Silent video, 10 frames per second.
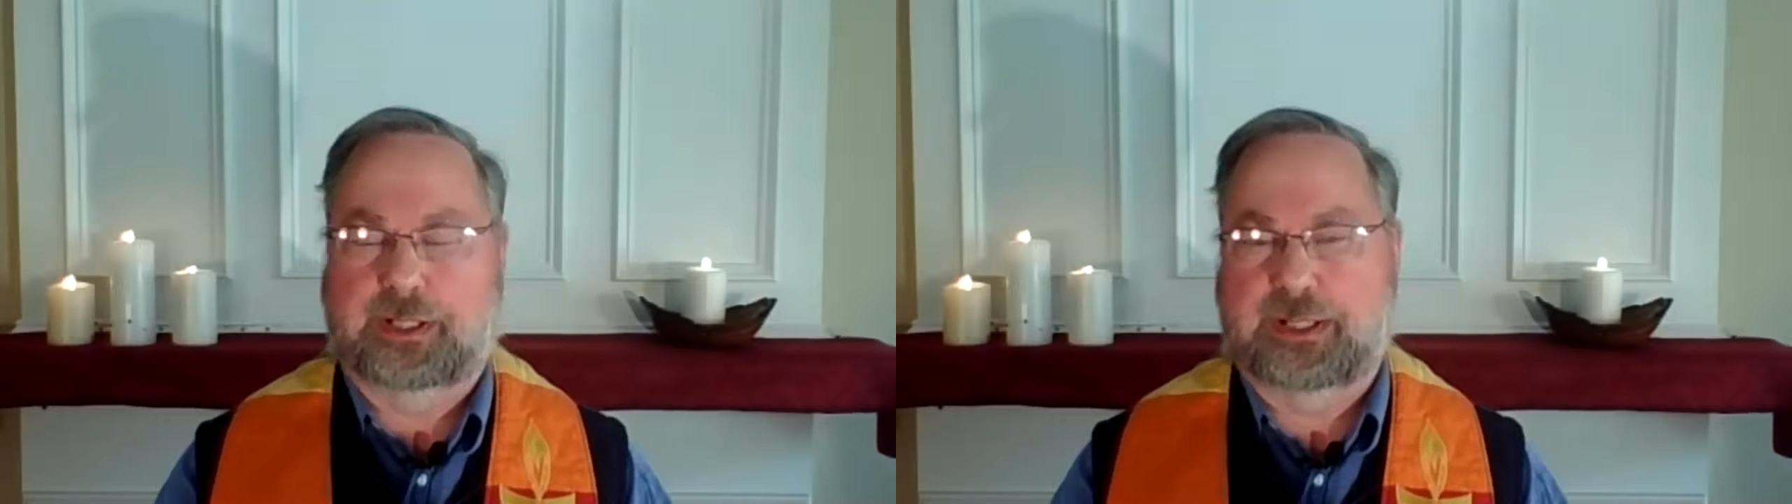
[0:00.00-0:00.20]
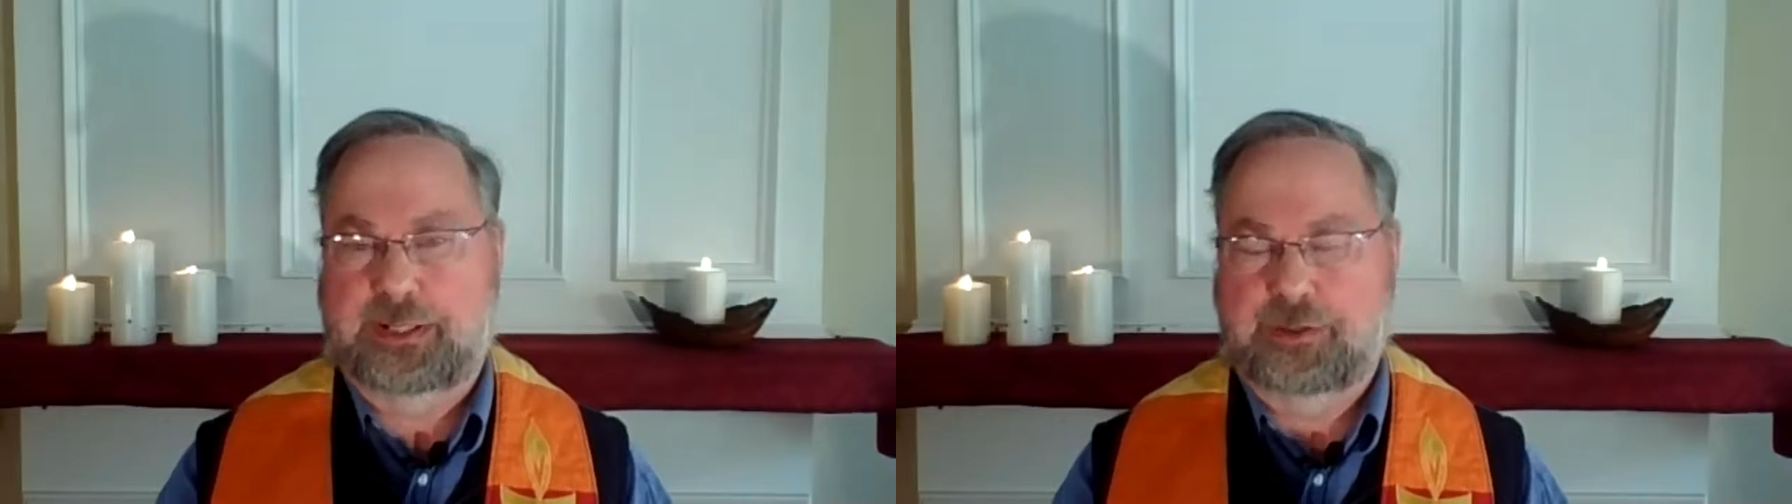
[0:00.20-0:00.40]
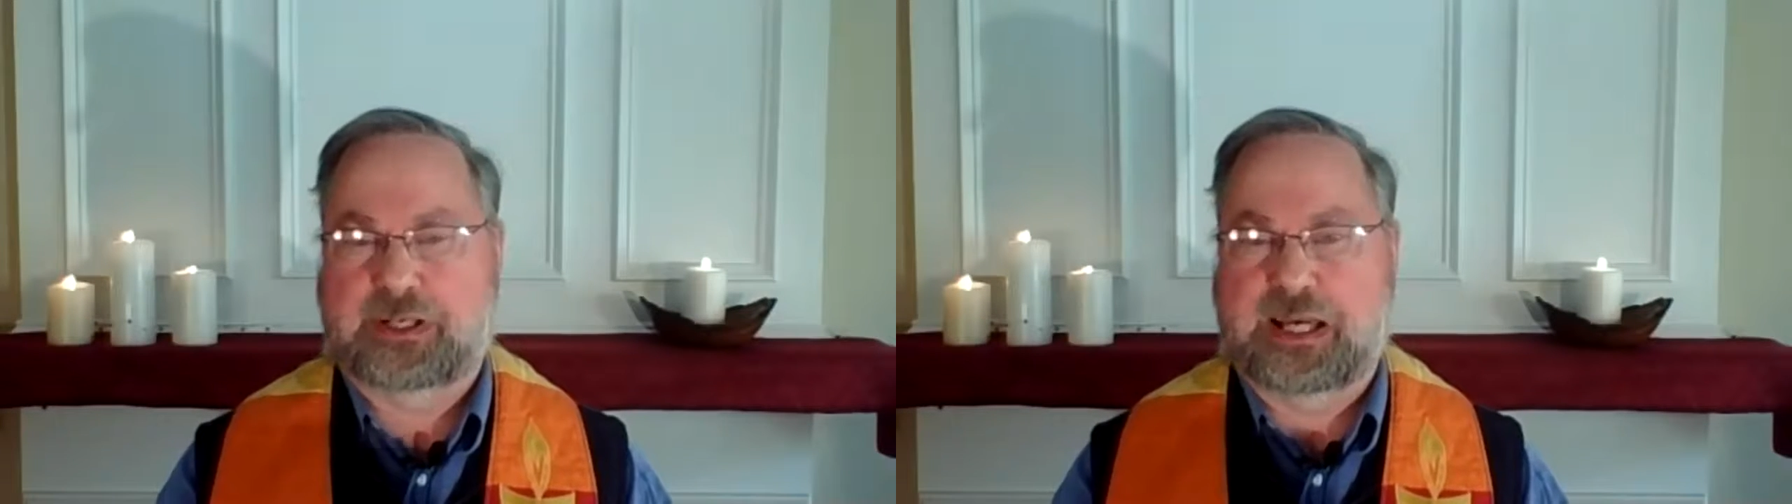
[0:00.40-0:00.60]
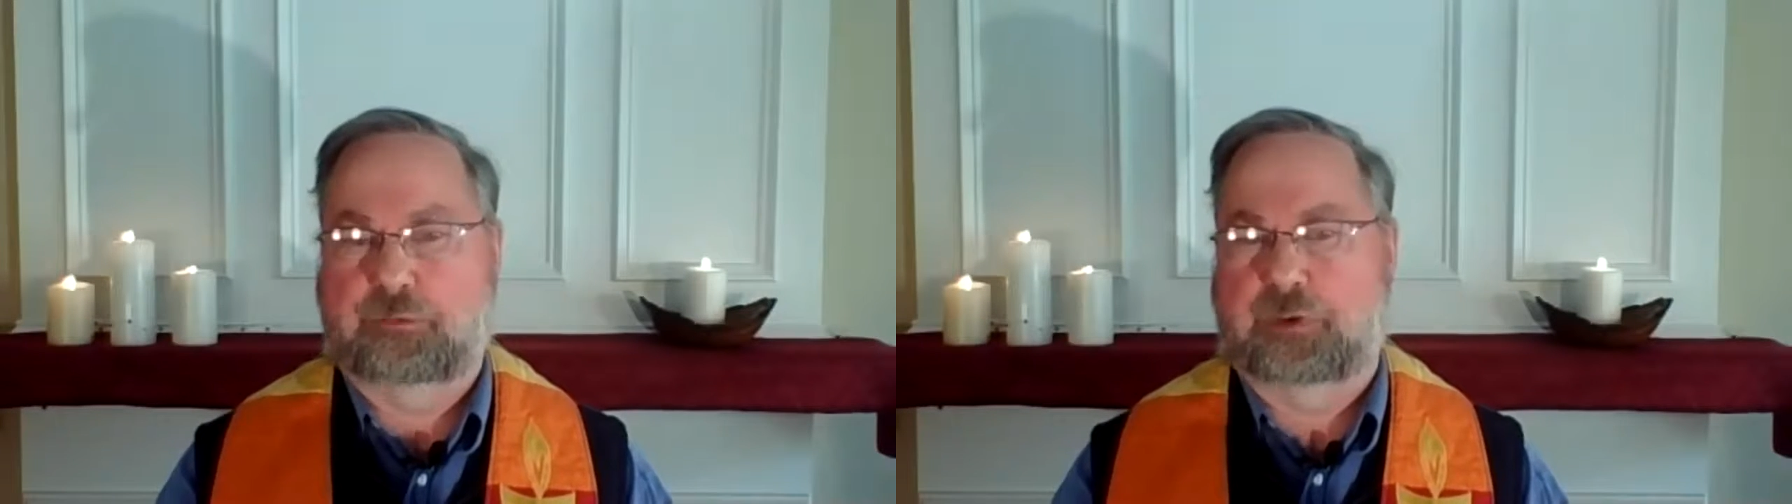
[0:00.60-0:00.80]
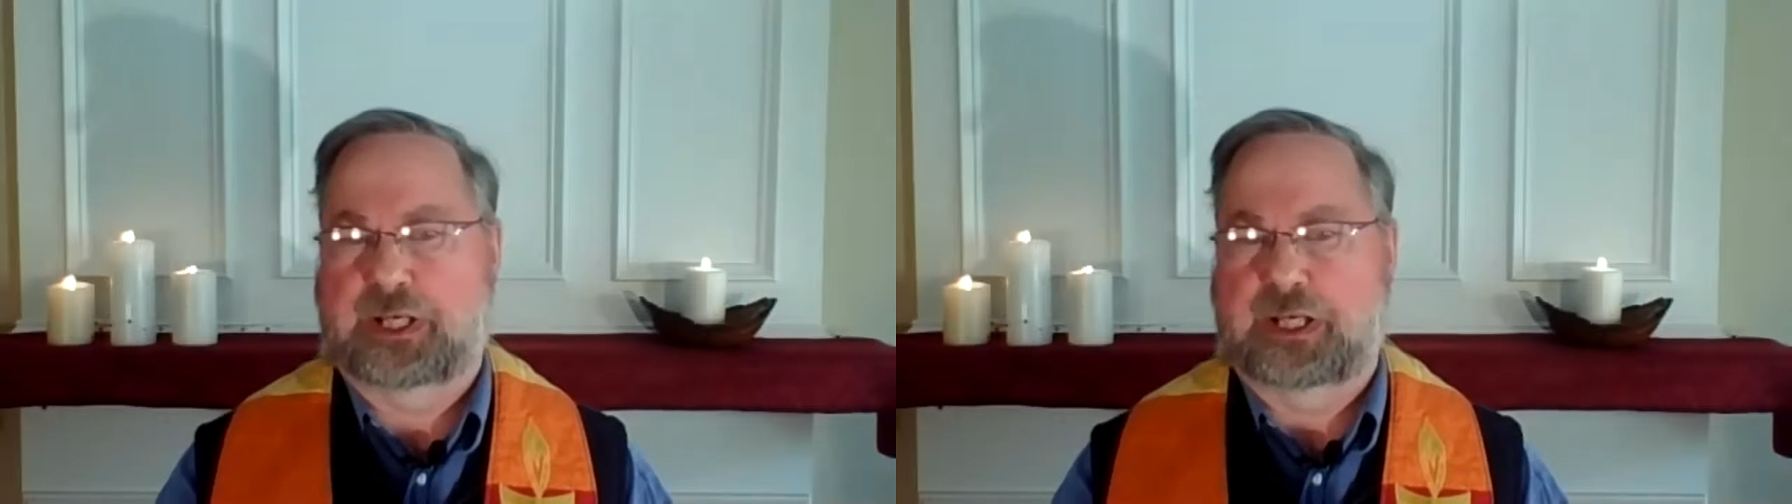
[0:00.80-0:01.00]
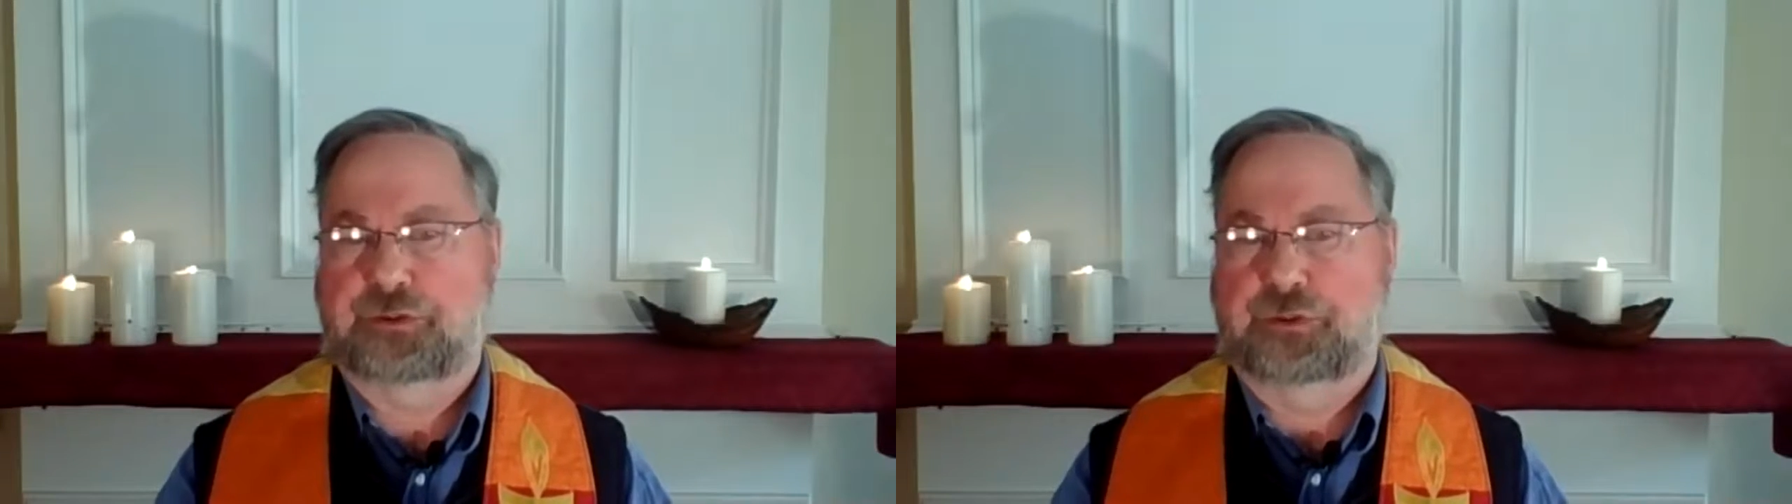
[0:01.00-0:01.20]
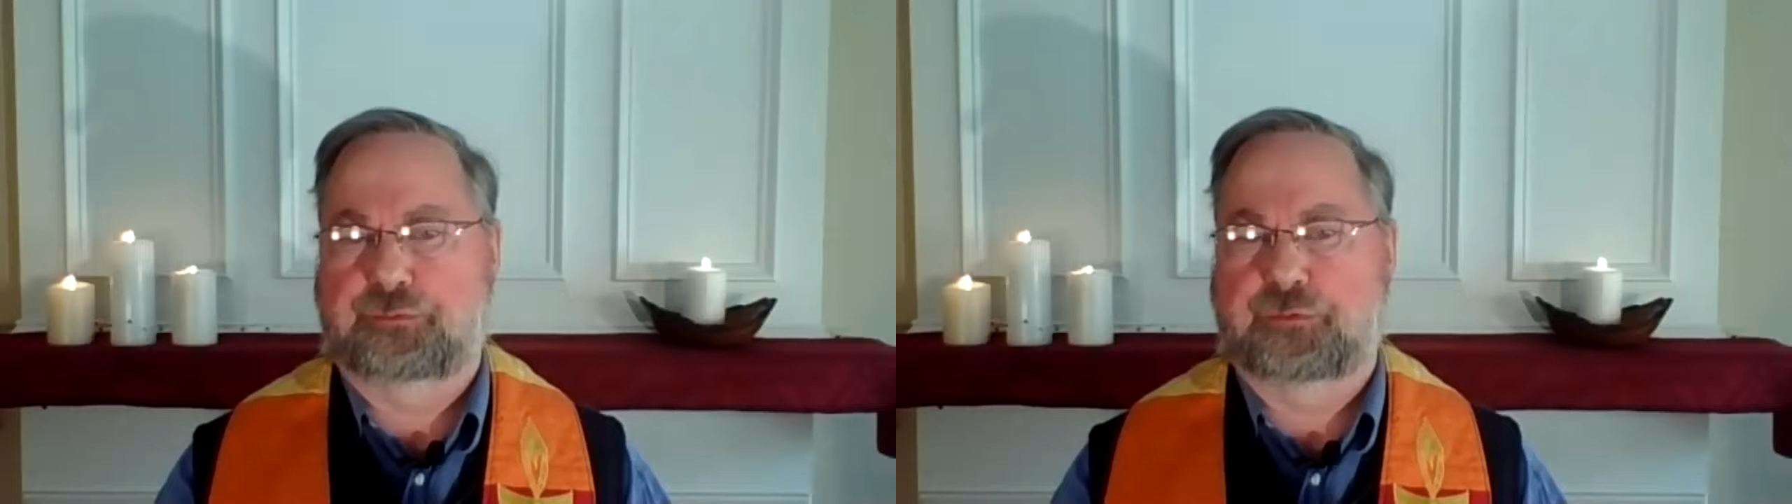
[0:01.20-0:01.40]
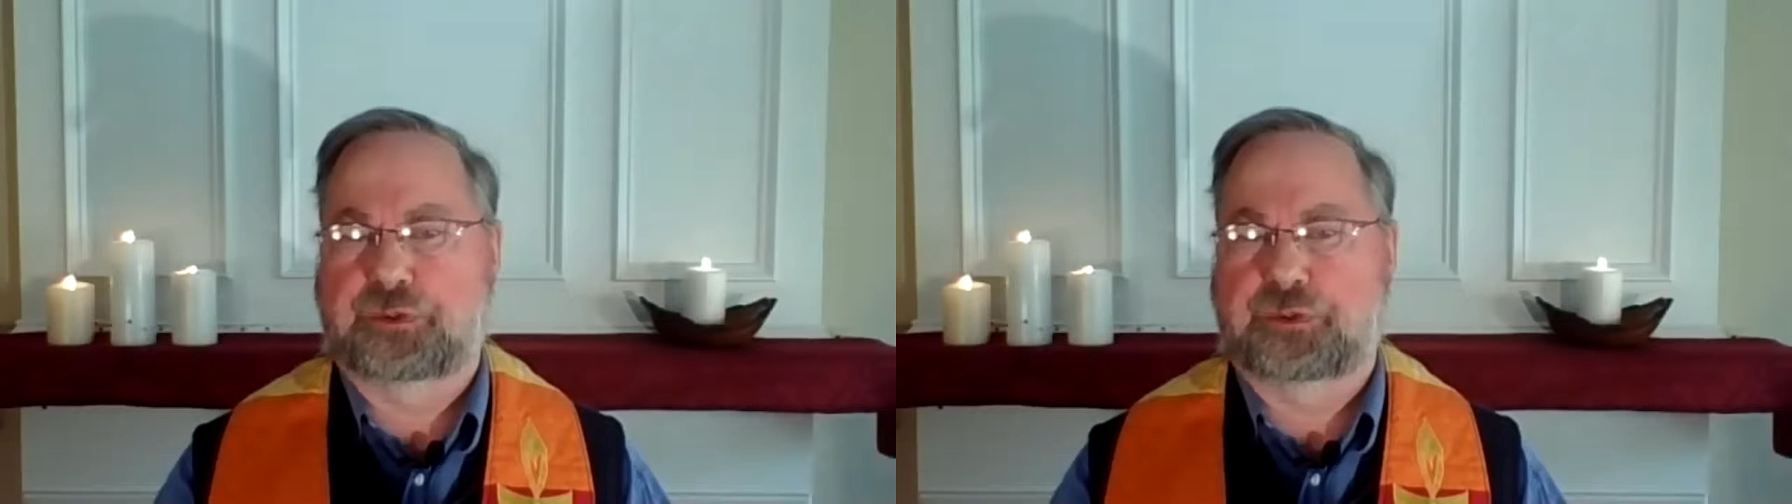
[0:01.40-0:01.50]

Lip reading: in the congregation for